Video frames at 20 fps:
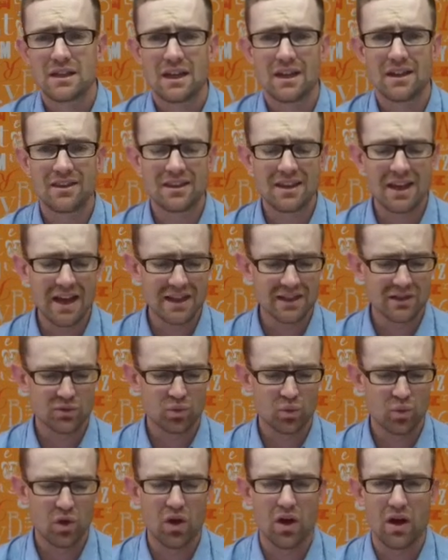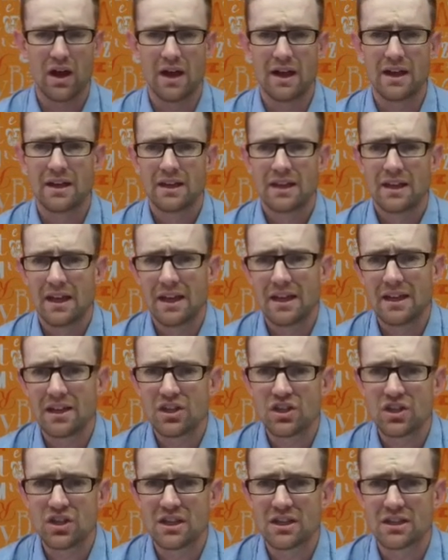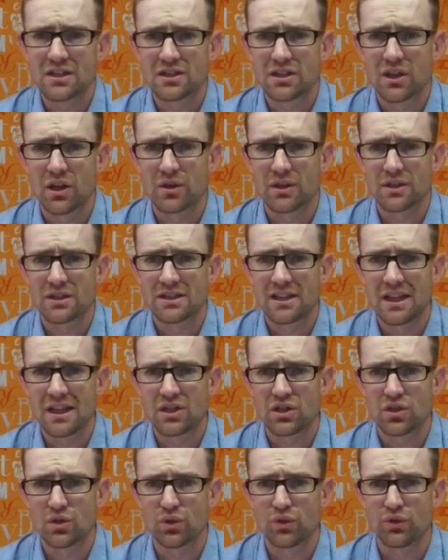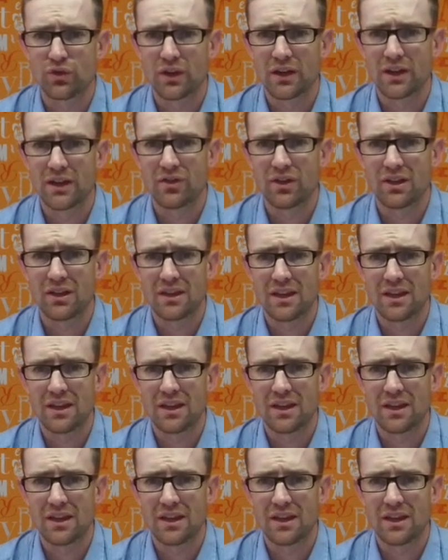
And that's why energy is so essential for living